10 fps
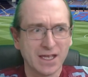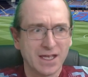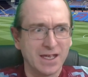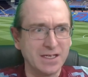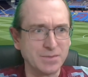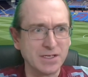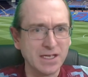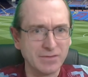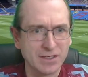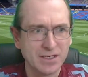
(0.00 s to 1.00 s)
He's been
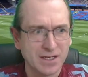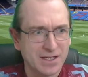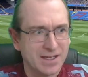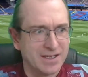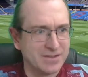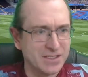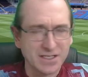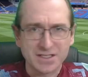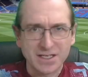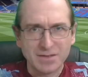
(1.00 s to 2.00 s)
given
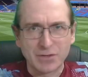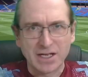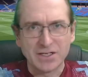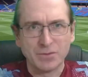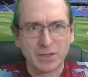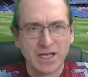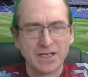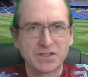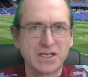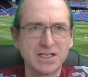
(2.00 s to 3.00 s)
16 brand new
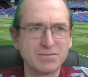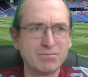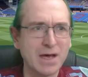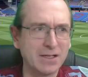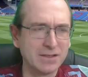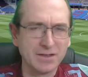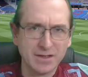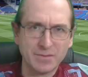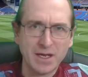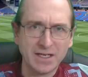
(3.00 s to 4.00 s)
players and he's melded
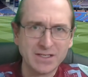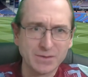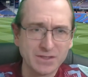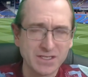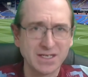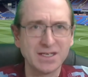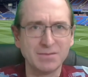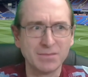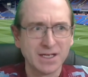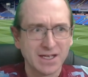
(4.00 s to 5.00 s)
them into a
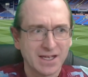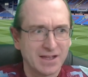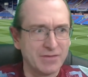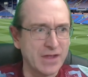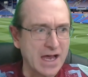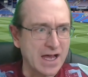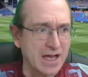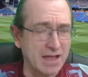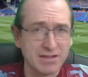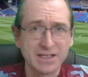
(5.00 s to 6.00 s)
team that
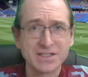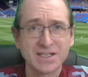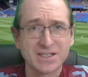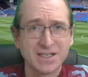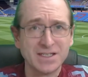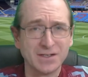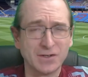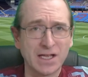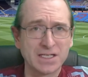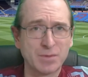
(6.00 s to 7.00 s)
I think has exceeded
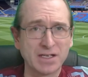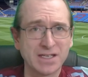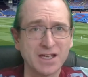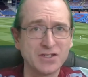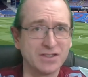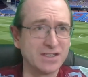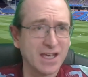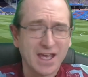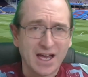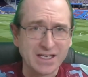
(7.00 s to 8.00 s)
all expectations.
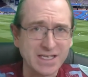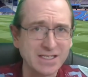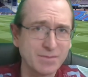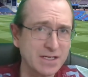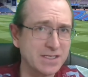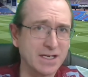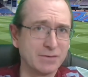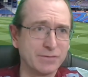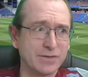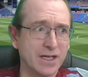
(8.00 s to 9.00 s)
I said to
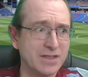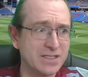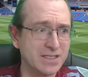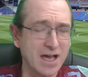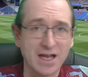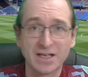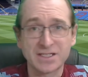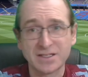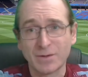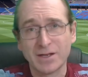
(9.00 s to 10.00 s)
myself at the start, and I
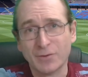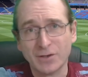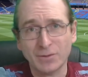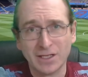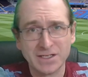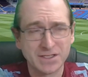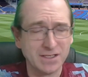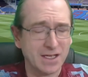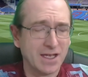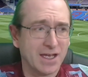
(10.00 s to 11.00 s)
said to anyone who would listen,
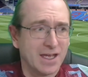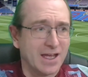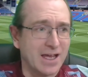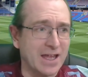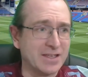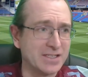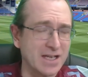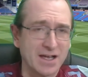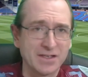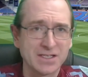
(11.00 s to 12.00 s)
at the
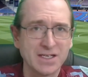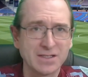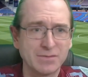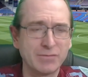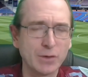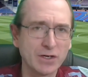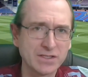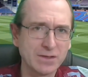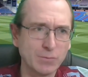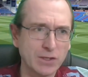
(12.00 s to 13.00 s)
start of the season, if we got
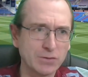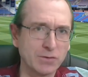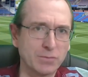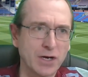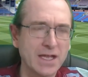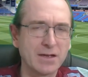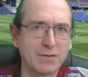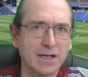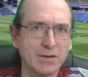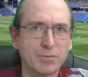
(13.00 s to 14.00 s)
to the World Cup break
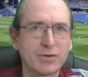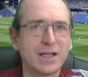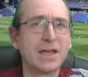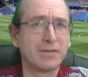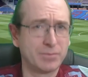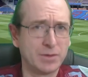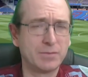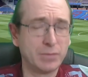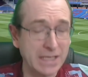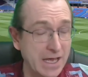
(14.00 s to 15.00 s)
around the
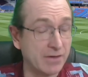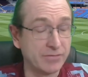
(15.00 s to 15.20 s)
playoff